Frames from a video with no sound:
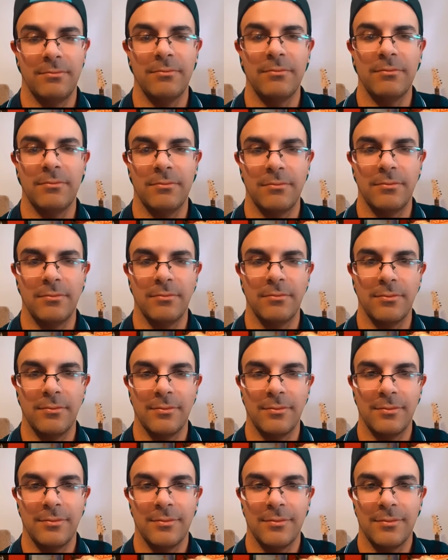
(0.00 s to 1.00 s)

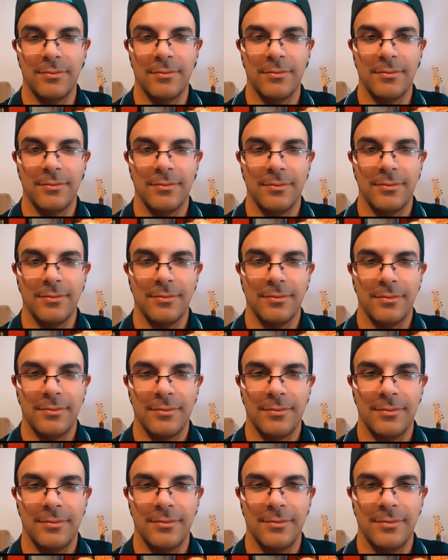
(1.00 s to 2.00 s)

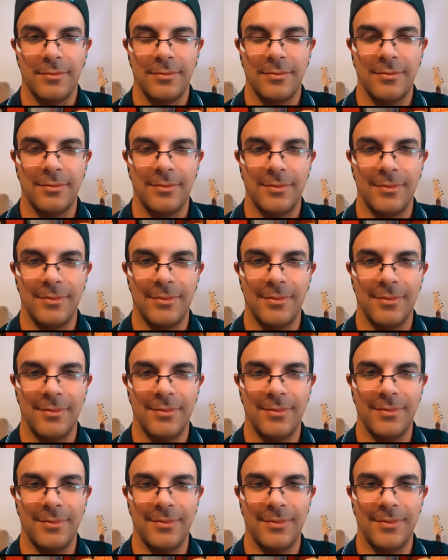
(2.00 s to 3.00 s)

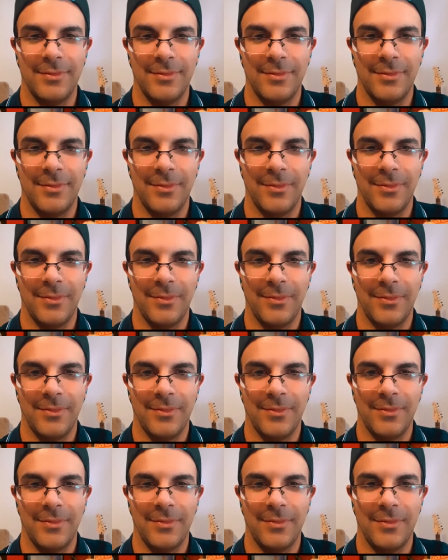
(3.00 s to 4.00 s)

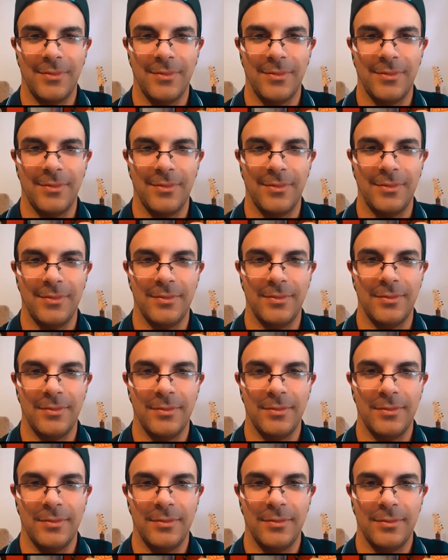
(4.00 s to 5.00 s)

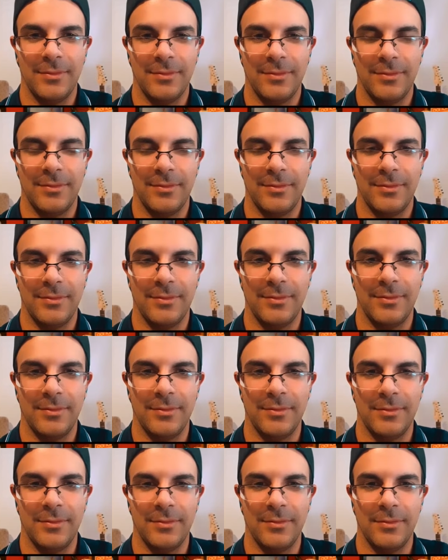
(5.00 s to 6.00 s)

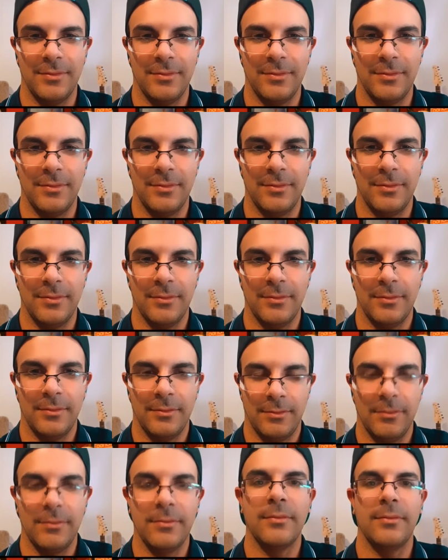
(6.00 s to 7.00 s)

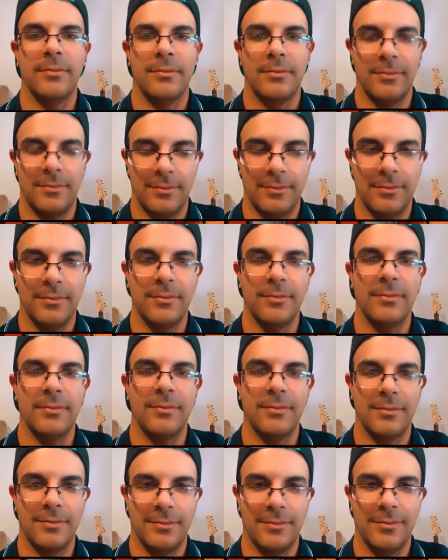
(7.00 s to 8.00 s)
This person isn't speaking.